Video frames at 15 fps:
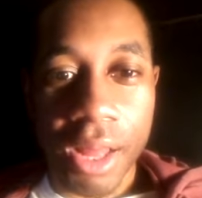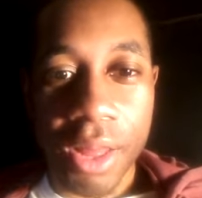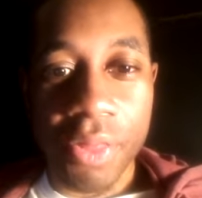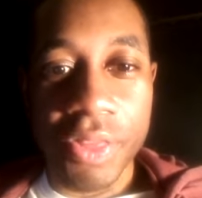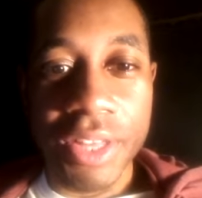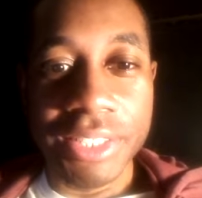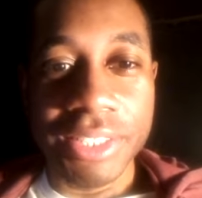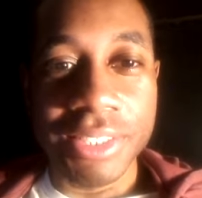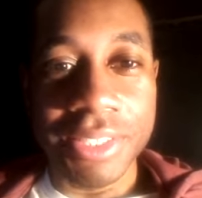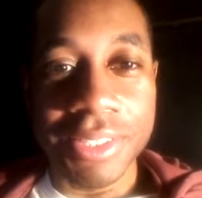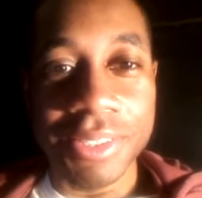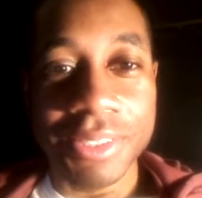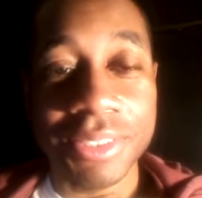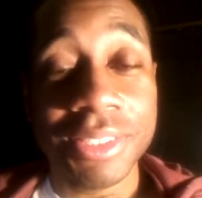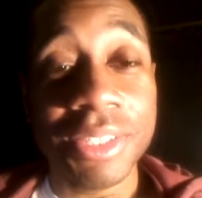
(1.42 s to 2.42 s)
This
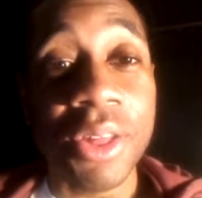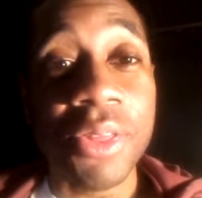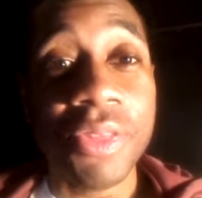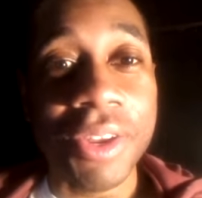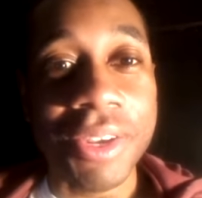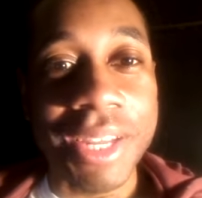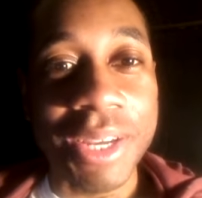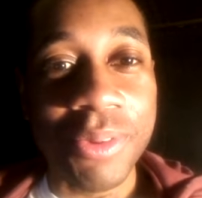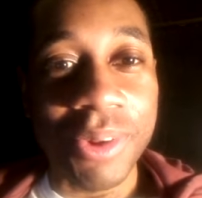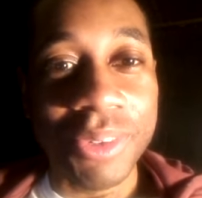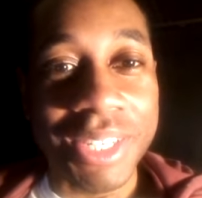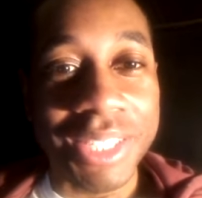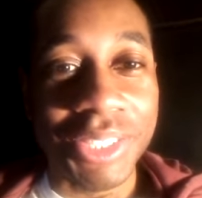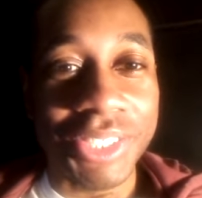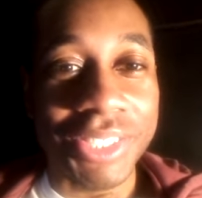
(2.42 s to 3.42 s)
is the Negro
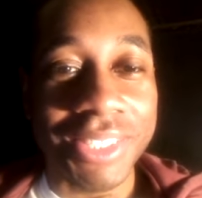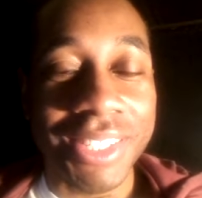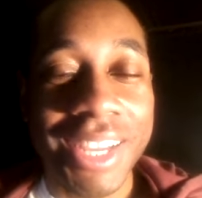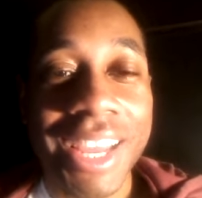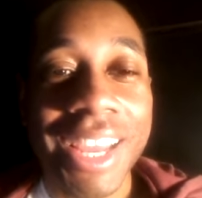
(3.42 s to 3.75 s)
Ninja,